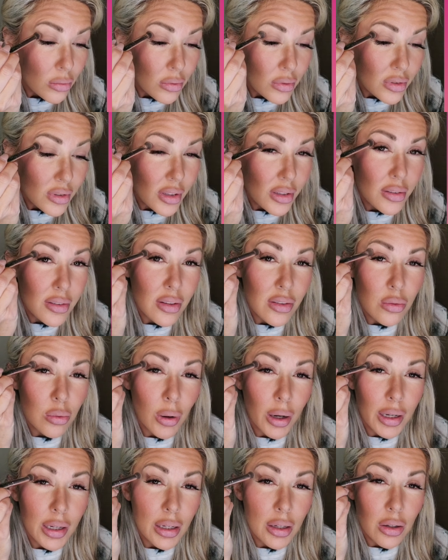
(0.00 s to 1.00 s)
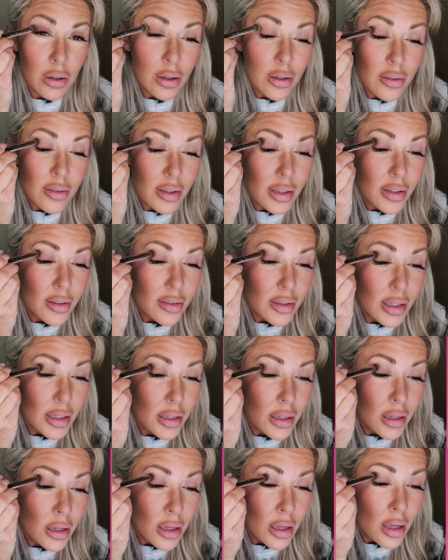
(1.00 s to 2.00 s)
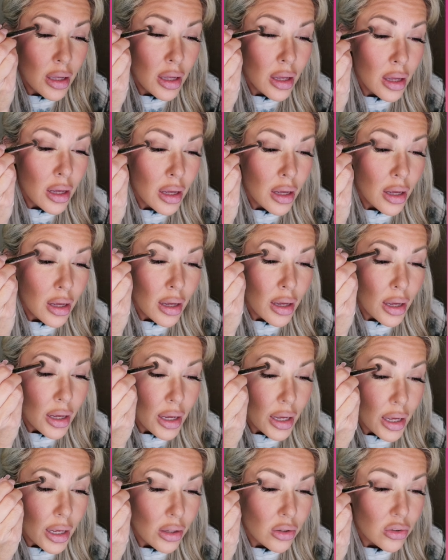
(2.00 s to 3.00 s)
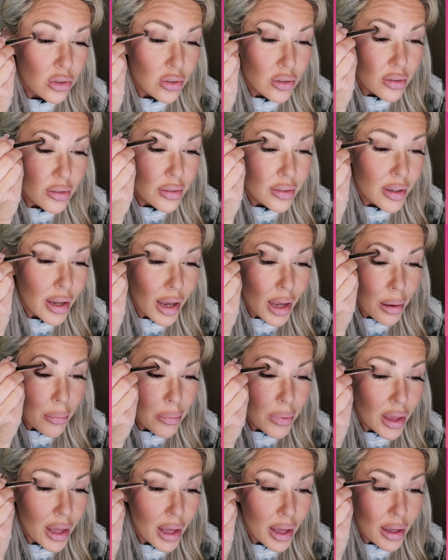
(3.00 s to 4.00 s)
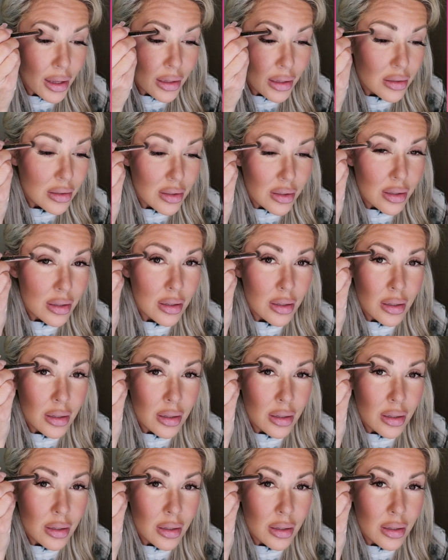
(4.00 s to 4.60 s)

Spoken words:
since it's right here, it's easy. And just dab that